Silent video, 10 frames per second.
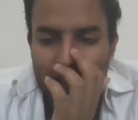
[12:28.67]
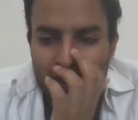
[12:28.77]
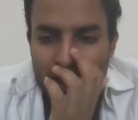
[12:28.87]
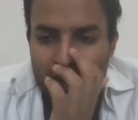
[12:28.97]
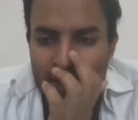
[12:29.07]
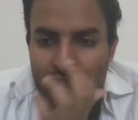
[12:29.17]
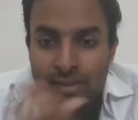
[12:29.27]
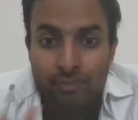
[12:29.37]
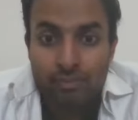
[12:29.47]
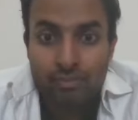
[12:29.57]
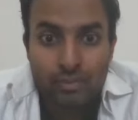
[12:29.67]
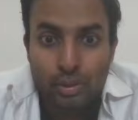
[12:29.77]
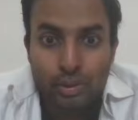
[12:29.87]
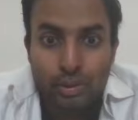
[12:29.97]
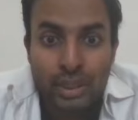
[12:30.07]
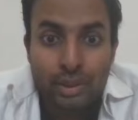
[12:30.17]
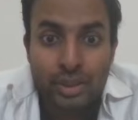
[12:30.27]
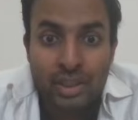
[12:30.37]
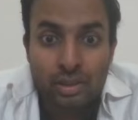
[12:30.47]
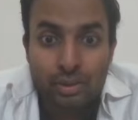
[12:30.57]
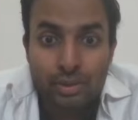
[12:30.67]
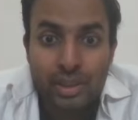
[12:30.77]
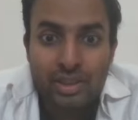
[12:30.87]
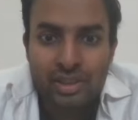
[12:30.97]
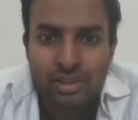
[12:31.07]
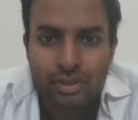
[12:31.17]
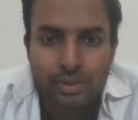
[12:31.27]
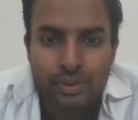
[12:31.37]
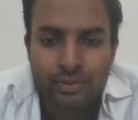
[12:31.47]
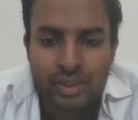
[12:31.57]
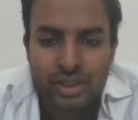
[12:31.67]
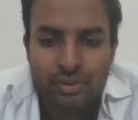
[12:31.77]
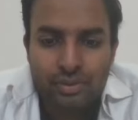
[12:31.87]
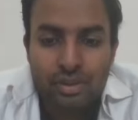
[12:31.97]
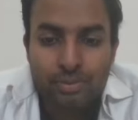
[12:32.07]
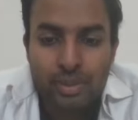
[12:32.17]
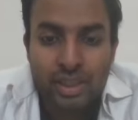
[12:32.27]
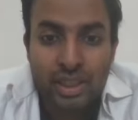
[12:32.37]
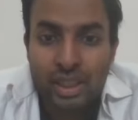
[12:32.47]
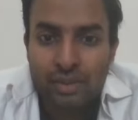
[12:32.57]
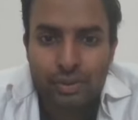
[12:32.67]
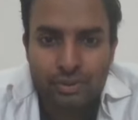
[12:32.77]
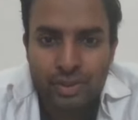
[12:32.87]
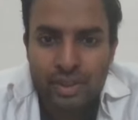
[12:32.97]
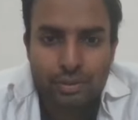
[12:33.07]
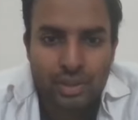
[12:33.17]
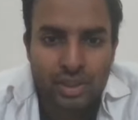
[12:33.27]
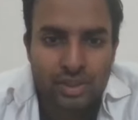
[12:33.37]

I don't know how they can do that. It's going to be very difficult, but they have to find a way.